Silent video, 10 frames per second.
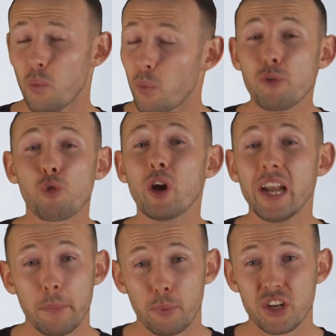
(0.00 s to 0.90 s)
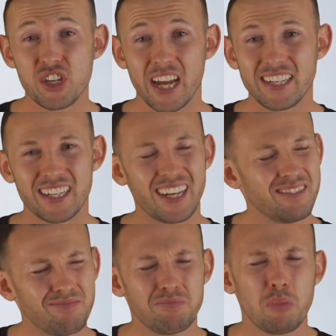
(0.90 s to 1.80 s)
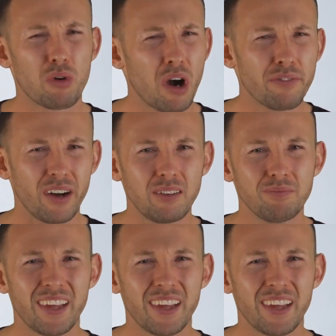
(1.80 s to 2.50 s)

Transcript: We really appreciate it, and moreover,